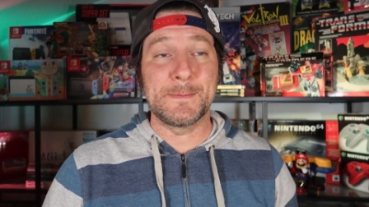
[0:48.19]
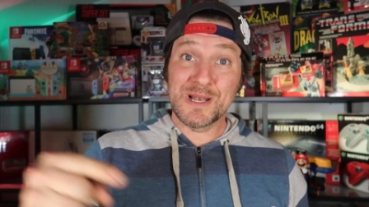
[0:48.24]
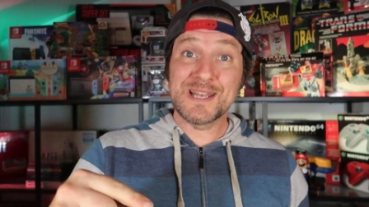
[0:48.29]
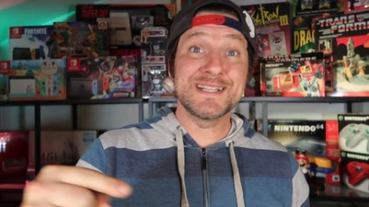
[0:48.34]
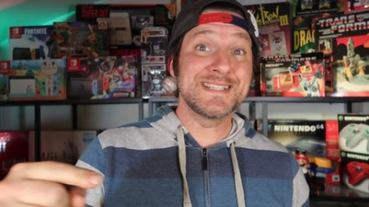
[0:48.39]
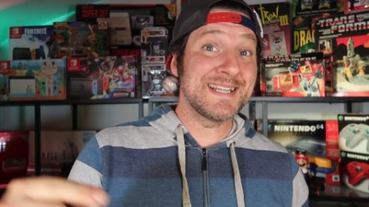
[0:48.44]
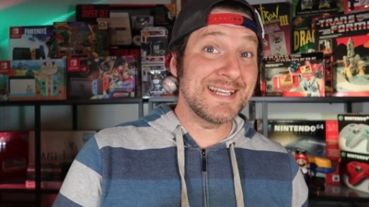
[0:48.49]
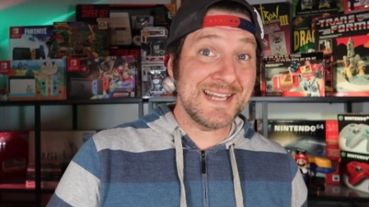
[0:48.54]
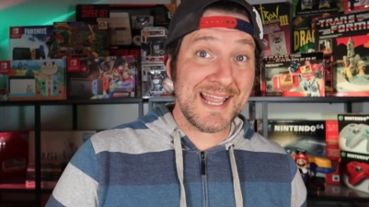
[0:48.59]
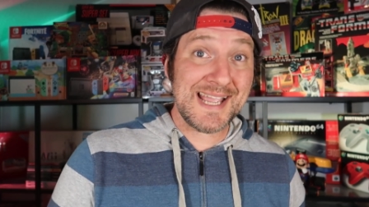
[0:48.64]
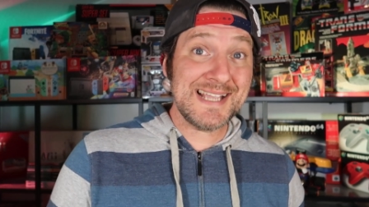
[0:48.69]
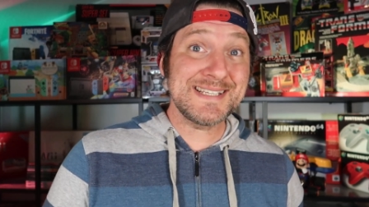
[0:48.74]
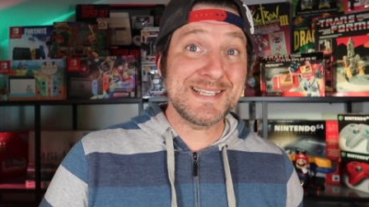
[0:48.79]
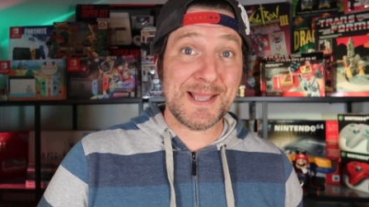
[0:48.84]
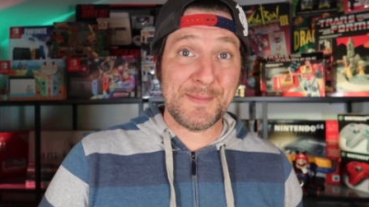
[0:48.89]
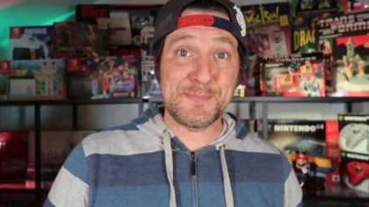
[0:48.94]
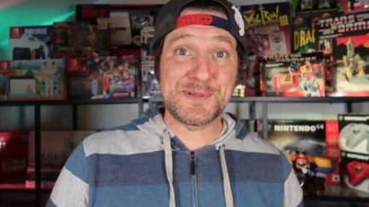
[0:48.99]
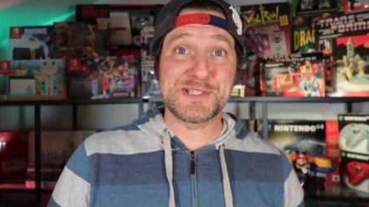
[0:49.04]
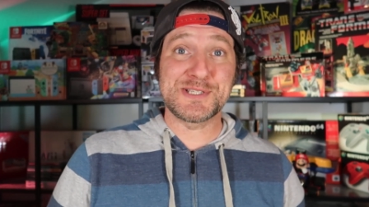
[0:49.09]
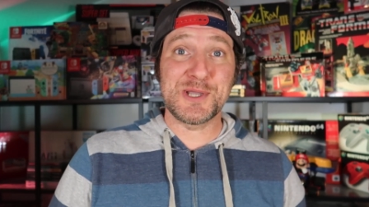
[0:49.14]
Well, in today's
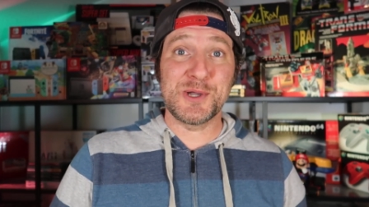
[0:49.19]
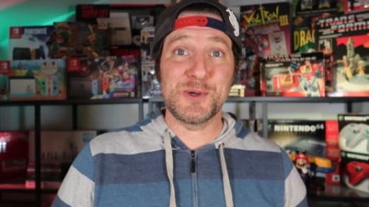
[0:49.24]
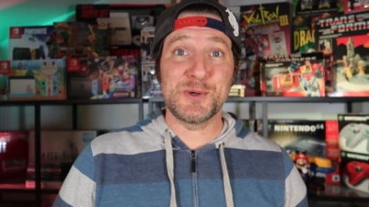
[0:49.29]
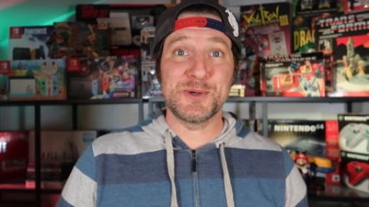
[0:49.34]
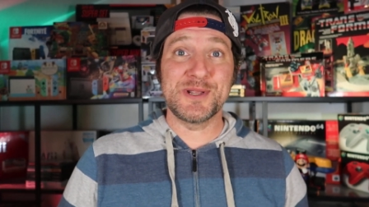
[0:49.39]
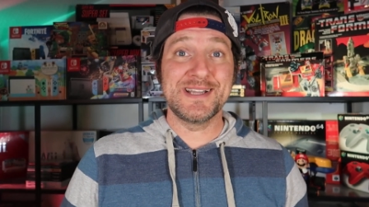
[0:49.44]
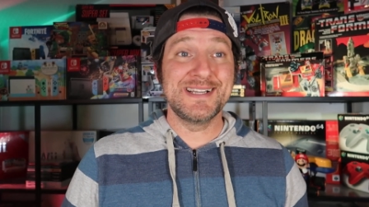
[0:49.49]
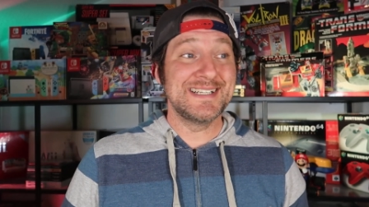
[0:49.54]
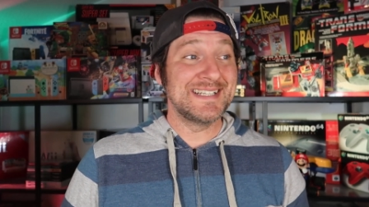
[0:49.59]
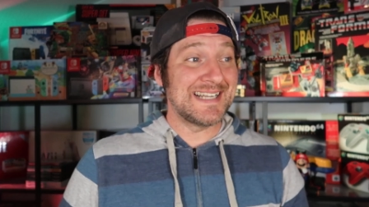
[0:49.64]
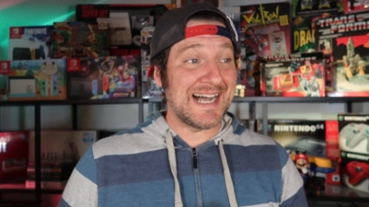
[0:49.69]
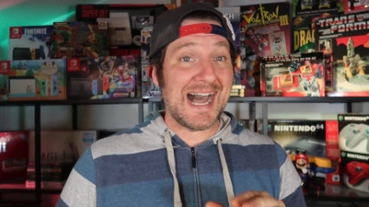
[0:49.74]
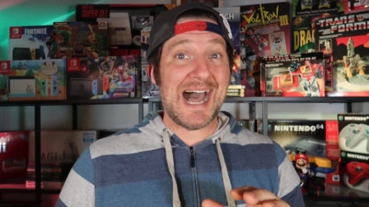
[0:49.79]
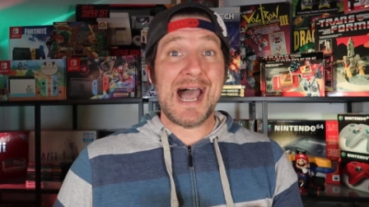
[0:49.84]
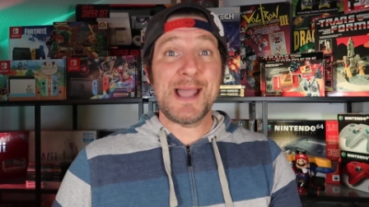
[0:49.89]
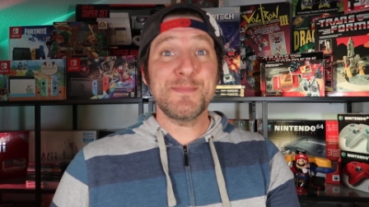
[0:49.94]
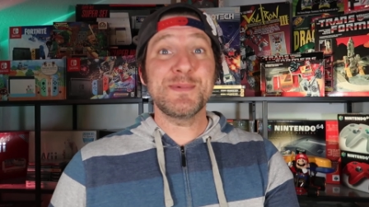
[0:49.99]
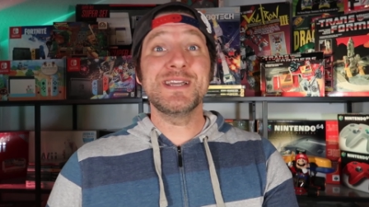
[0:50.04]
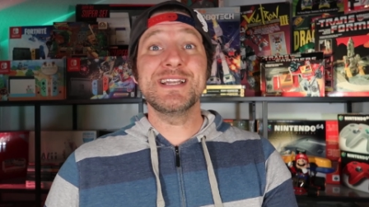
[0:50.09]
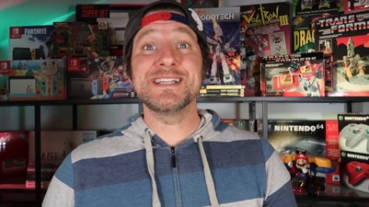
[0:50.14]
episode,
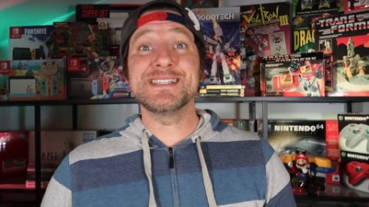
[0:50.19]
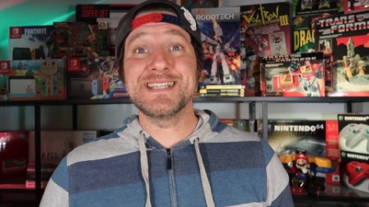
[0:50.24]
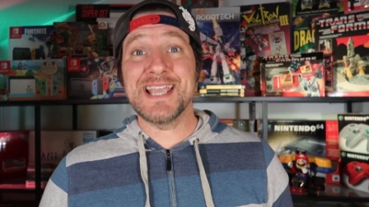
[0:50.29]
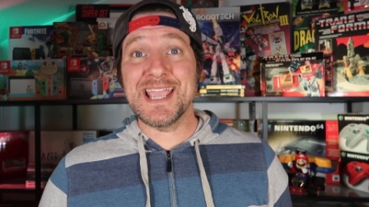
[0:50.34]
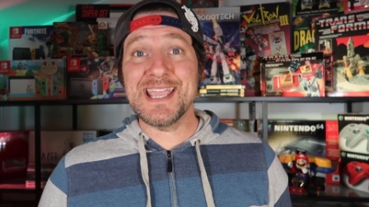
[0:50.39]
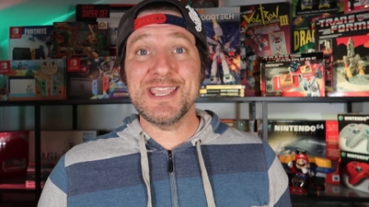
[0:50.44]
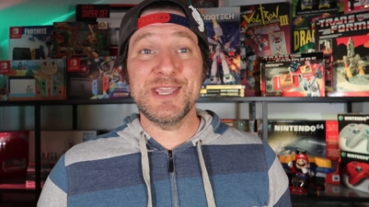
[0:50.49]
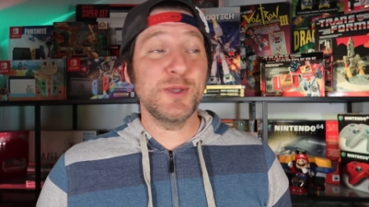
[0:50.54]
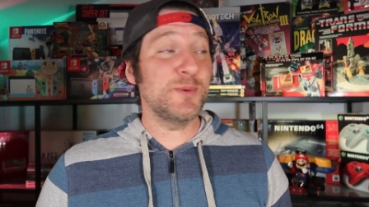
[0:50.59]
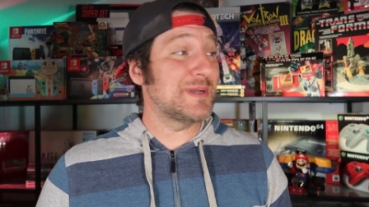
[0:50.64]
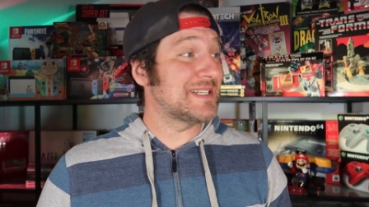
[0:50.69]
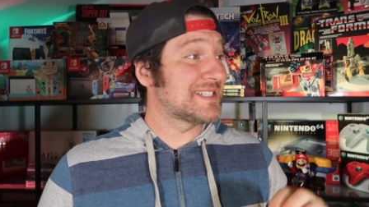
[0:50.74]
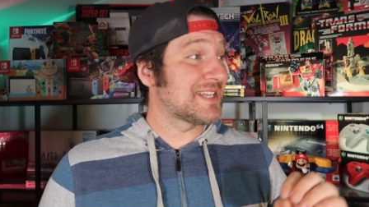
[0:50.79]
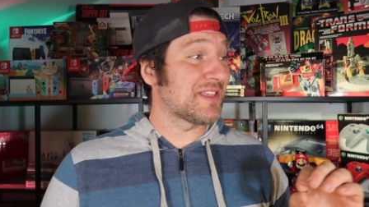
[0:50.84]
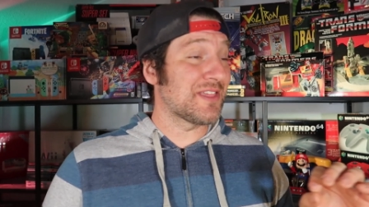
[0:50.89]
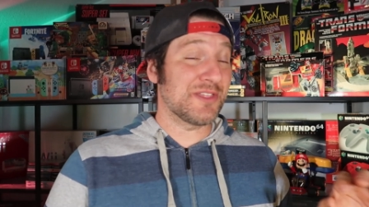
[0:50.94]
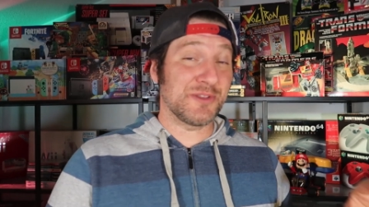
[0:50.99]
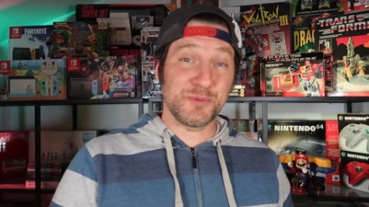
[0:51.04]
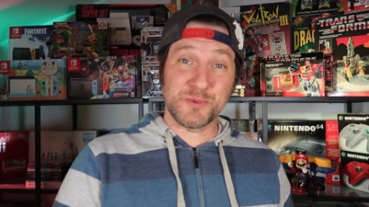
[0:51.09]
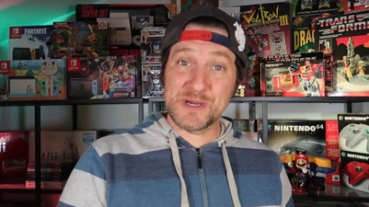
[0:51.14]
I'm gonna take you into
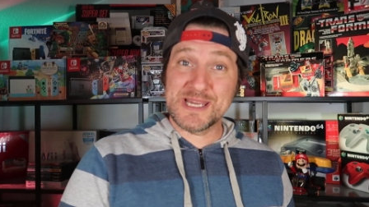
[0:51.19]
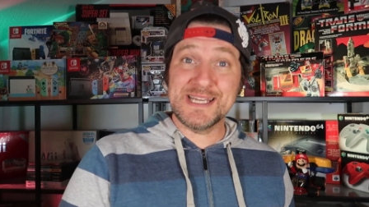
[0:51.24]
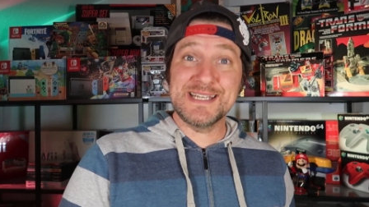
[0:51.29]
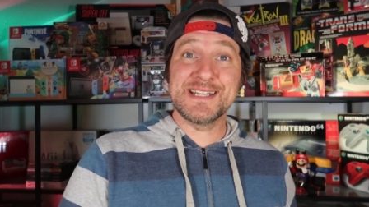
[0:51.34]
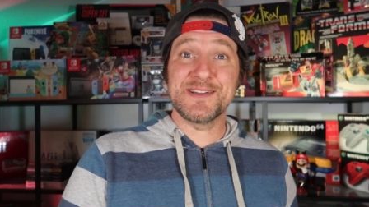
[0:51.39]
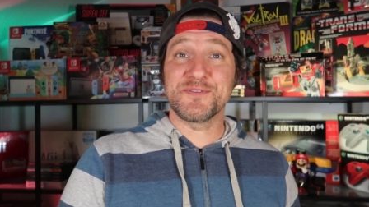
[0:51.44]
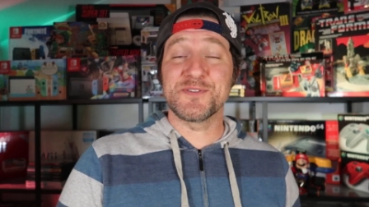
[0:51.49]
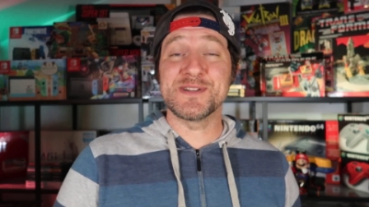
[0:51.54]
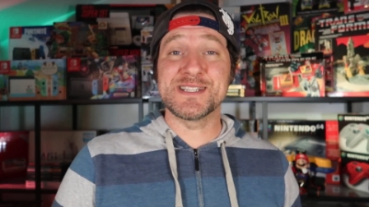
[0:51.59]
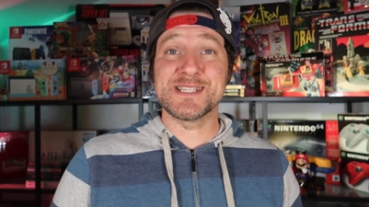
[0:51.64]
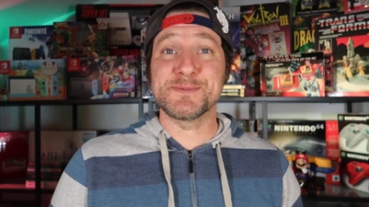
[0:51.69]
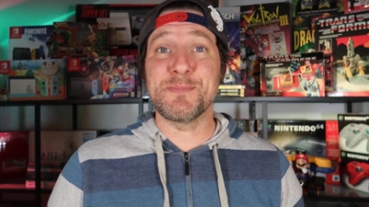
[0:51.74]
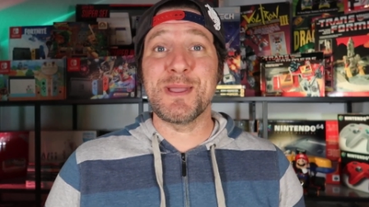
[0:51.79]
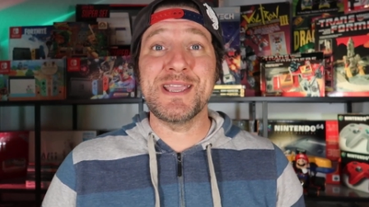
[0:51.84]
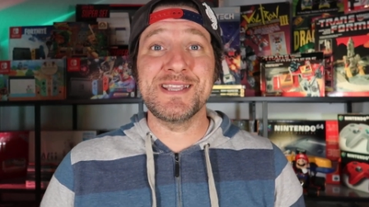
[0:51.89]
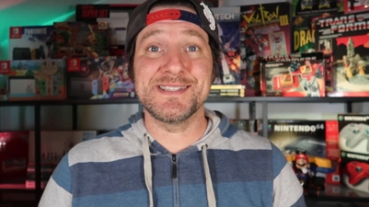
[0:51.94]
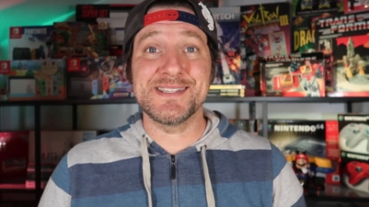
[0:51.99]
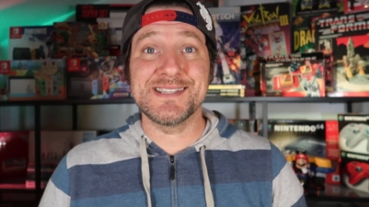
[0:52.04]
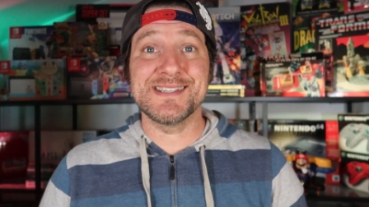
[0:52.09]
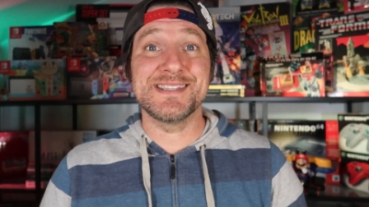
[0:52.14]
3 different
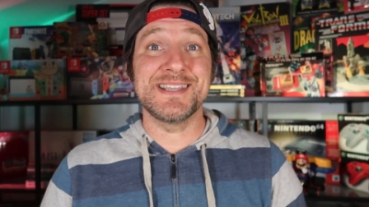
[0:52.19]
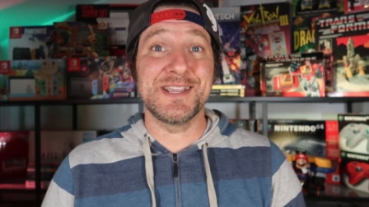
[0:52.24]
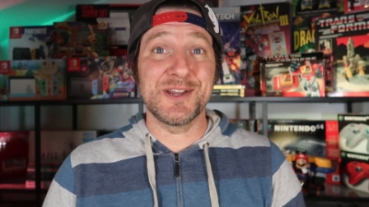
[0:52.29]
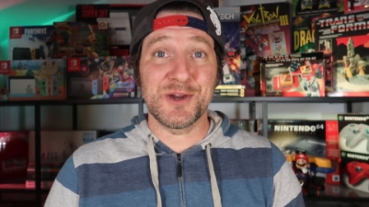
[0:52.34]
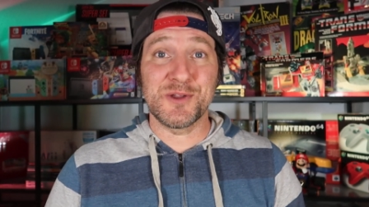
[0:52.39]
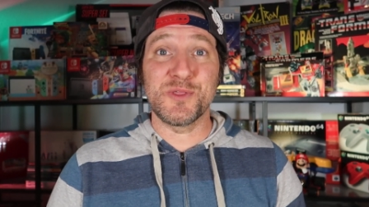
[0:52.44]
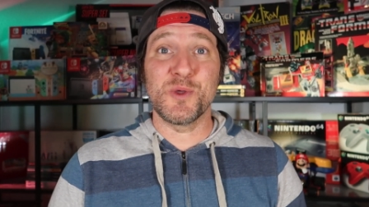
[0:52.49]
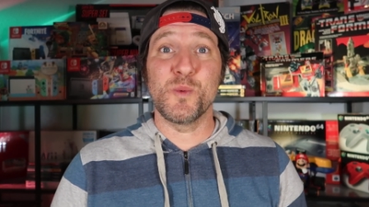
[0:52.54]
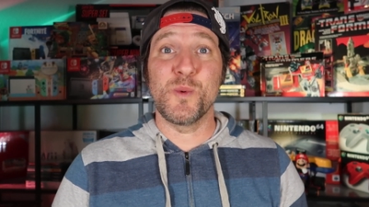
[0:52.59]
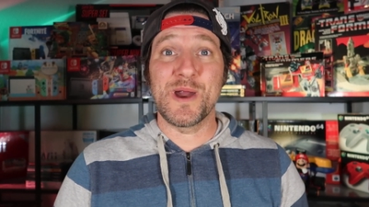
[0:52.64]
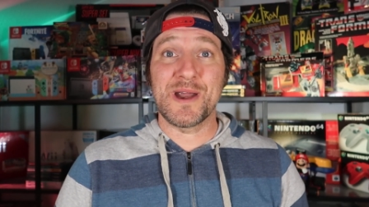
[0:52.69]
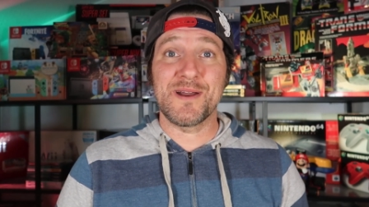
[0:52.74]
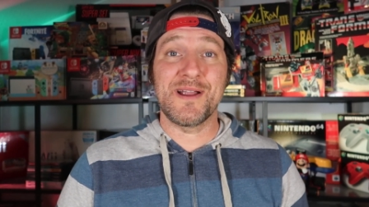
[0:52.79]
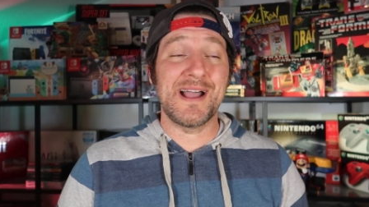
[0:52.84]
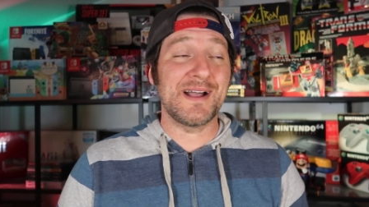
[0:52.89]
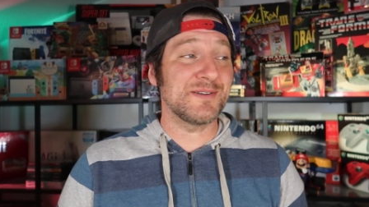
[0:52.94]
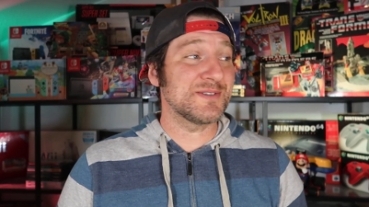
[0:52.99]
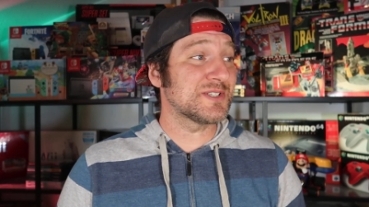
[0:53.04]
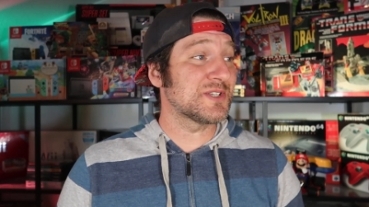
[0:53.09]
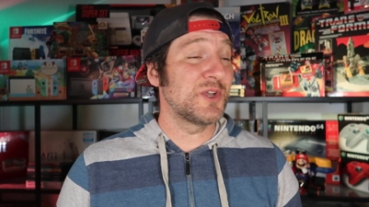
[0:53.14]
spaces here in the
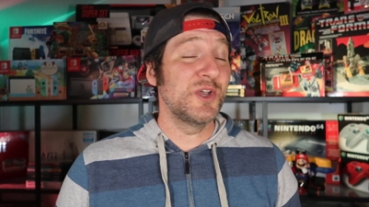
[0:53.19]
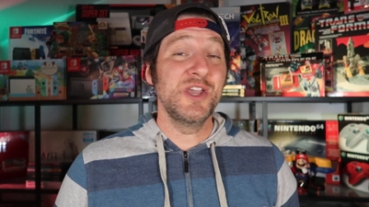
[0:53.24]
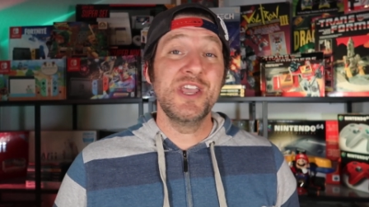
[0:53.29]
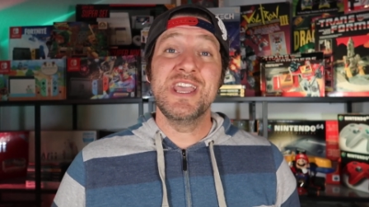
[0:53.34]
warehouse,